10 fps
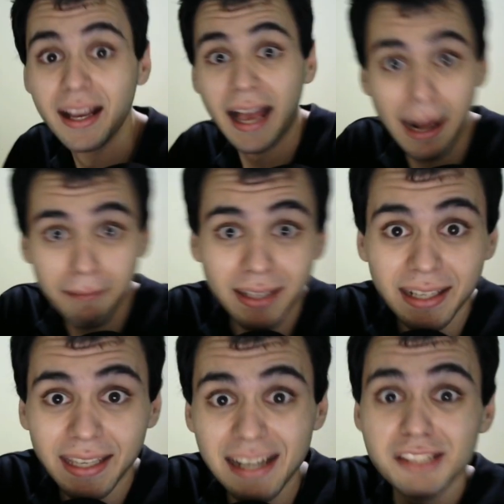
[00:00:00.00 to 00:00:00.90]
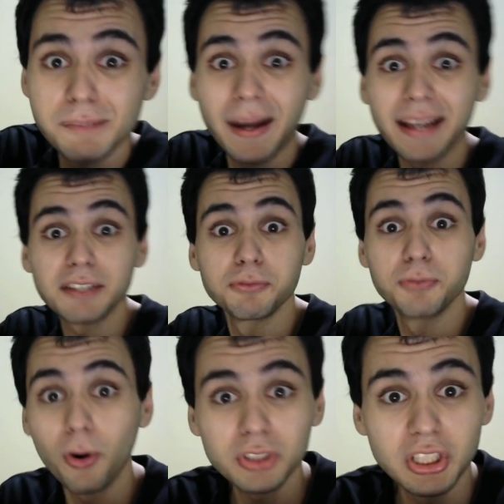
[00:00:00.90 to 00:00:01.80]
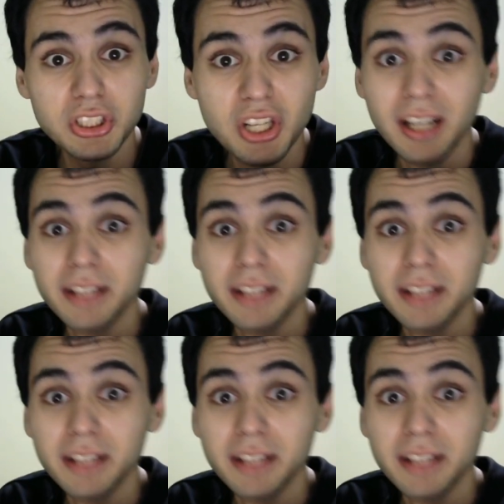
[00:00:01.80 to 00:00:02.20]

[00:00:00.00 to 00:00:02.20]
and I'm gonna get a spike of voltage